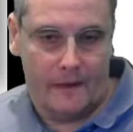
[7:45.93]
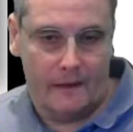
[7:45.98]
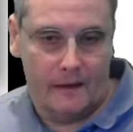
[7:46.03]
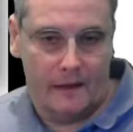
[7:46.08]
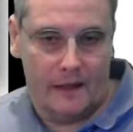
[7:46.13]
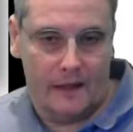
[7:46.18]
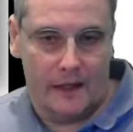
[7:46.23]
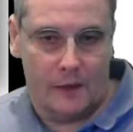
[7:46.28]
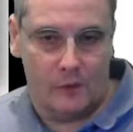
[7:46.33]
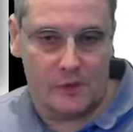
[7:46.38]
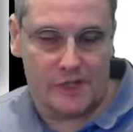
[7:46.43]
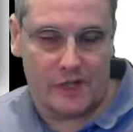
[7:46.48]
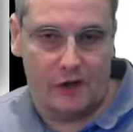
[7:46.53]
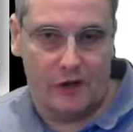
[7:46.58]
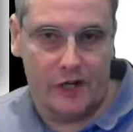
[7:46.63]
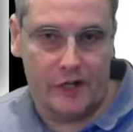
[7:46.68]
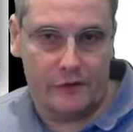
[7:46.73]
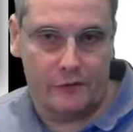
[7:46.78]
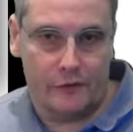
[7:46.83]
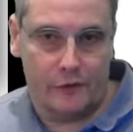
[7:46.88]
It was
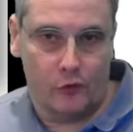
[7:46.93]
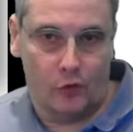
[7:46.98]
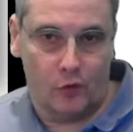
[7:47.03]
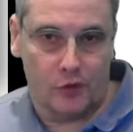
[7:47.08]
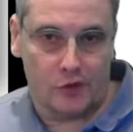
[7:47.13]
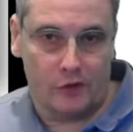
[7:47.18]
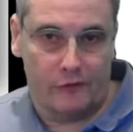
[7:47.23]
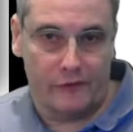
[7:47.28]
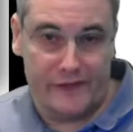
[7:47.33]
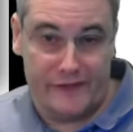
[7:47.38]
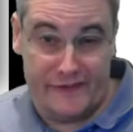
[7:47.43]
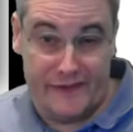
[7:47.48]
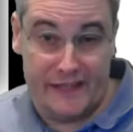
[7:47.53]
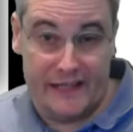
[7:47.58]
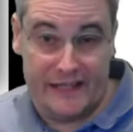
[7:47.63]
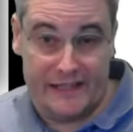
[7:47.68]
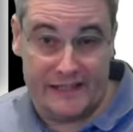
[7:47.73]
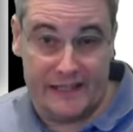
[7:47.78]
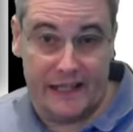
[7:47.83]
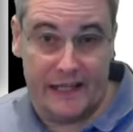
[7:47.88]
kind of thought of in
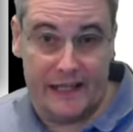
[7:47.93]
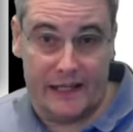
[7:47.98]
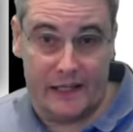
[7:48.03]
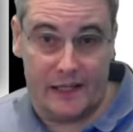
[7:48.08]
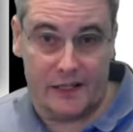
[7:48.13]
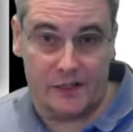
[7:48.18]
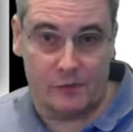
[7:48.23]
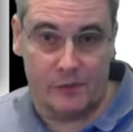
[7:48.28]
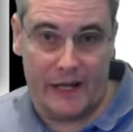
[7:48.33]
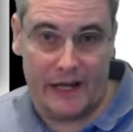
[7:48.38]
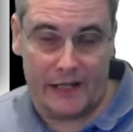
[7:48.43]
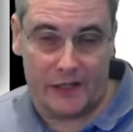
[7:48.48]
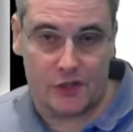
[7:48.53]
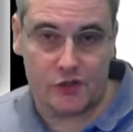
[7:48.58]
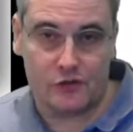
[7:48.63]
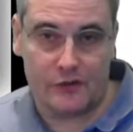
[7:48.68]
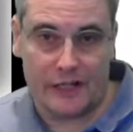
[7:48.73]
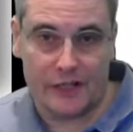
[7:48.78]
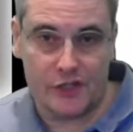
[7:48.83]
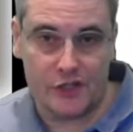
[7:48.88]
these layers. We had
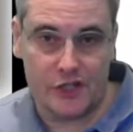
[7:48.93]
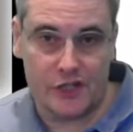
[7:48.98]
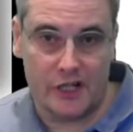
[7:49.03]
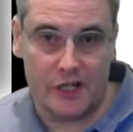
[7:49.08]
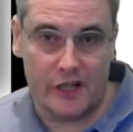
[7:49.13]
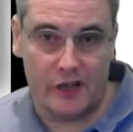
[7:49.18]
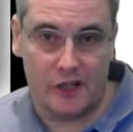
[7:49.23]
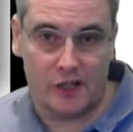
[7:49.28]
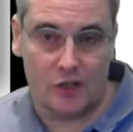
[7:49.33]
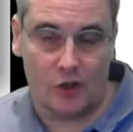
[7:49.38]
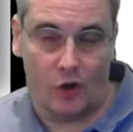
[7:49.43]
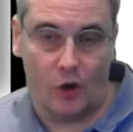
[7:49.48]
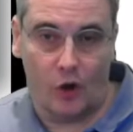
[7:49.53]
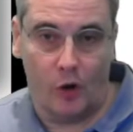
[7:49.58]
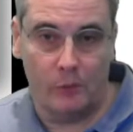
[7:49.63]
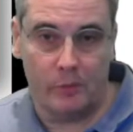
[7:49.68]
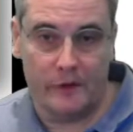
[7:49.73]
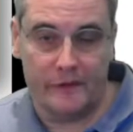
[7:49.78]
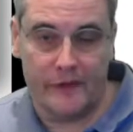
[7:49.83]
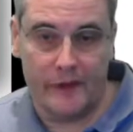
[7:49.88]
strategy at the
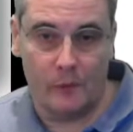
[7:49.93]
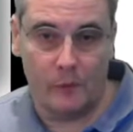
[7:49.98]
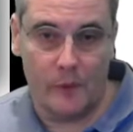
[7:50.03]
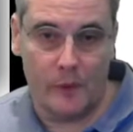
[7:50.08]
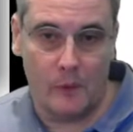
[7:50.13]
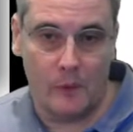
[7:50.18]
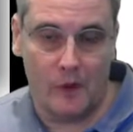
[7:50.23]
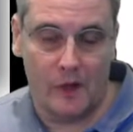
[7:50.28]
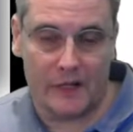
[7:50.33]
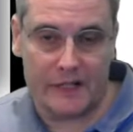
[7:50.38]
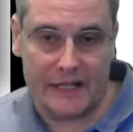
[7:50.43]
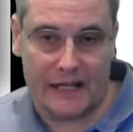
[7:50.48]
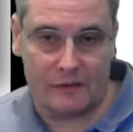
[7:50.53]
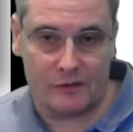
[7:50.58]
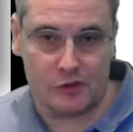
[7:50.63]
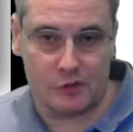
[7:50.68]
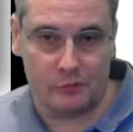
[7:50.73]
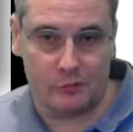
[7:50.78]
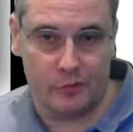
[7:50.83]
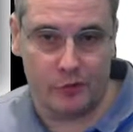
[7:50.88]
top, and then we worked out
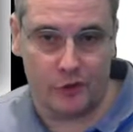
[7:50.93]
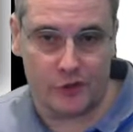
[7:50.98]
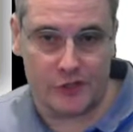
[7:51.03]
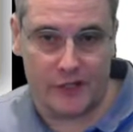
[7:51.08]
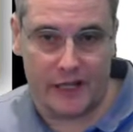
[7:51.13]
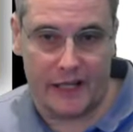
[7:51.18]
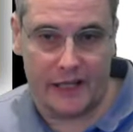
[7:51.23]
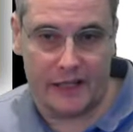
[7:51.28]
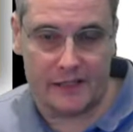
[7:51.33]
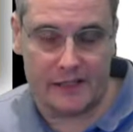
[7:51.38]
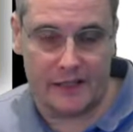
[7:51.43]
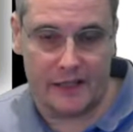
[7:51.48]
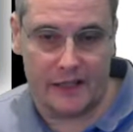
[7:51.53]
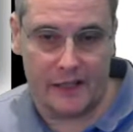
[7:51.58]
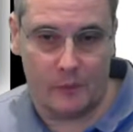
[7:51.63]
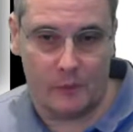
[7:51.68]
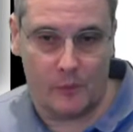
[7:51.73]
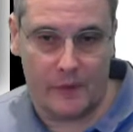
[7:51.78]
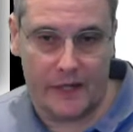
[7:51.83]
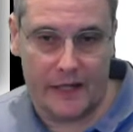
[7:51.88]
some projects, and then
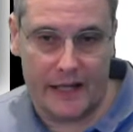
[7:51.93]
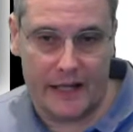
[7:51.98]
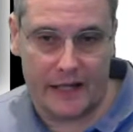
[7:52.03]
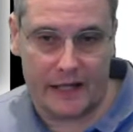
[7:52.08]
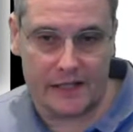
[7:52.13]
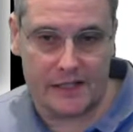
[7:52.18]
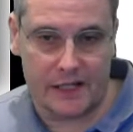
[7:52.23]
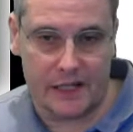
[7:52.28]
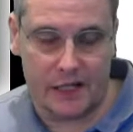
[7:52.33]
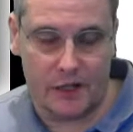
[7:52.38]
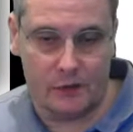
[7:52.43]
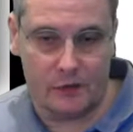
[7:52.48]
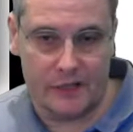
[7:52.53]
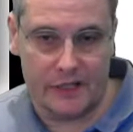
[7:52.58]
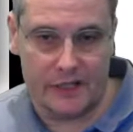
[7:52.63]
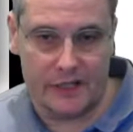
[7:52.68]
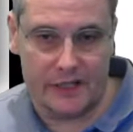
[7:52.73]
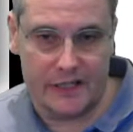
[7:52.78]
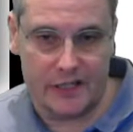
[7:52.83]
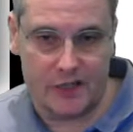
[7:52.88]
we
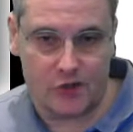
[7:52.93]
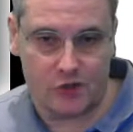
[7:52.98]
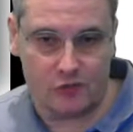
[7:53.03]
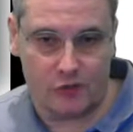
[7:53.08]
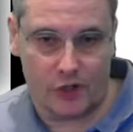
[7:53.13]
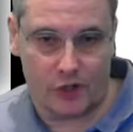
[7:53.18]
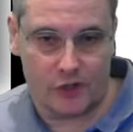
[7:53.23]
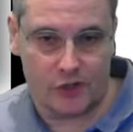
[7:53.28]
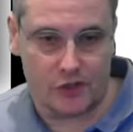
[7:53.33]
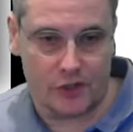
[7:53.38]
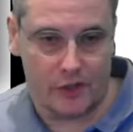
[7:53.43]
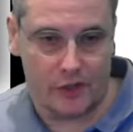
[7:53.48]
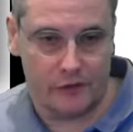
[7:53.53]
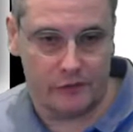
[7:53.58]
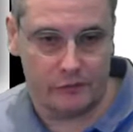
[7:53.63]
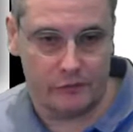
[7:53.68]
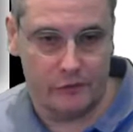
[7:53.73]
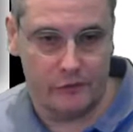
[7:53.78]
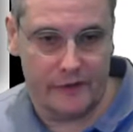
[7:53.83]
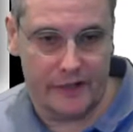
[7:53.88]
executed the structure
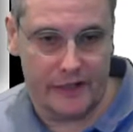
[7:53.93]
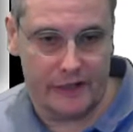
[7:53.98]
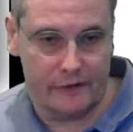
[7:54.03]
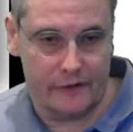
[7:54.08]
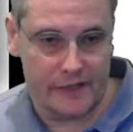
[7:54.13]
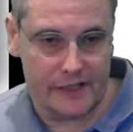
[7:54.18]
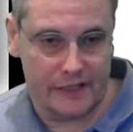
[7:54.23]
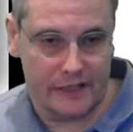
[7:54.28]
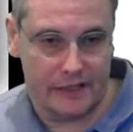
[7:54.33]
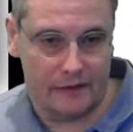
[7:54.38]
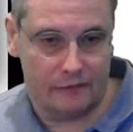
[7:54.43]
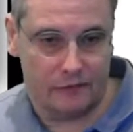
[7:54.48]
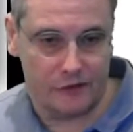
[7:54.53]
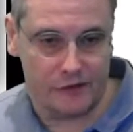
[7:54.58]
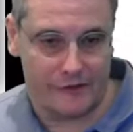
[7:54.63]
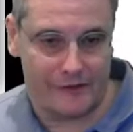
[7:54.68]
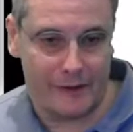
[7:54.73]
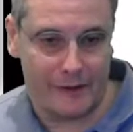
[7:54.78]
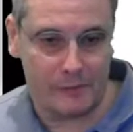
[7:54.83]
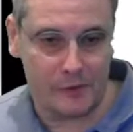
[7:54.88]
through various levels
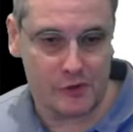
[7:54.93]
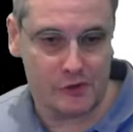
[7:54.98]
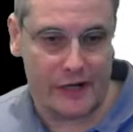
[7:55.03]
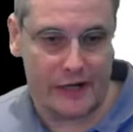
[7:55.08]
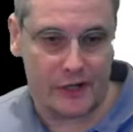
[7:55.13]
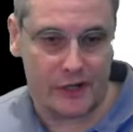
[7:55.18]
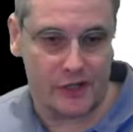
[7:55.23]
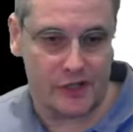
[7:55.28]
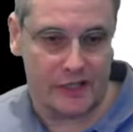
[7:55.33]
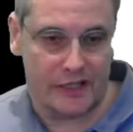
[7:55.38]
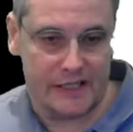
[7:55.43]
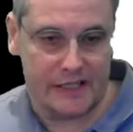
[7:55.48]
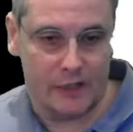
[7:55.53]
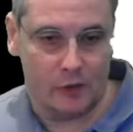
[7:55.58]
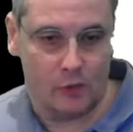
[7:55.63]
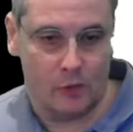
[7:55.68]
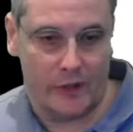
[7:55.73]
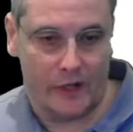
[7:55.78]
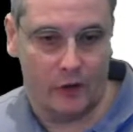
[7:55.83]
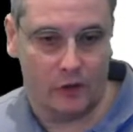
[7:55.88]
of abstraction until
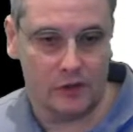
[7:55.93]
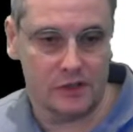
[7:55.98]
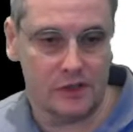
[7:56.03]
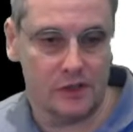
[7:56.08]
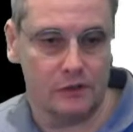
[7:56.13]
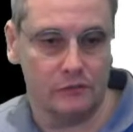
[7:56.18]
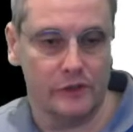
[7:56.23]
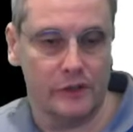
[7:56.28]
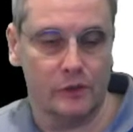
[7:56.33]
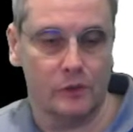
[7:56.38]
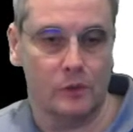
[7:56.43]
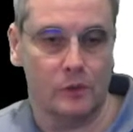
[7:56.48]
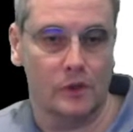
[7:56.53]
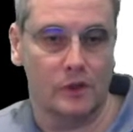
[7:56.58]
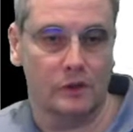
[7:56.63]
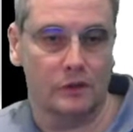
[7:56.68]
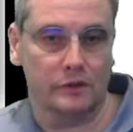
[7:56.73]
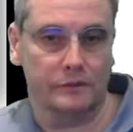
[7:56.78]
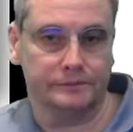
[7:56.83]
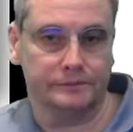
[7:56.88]
we got to the real world.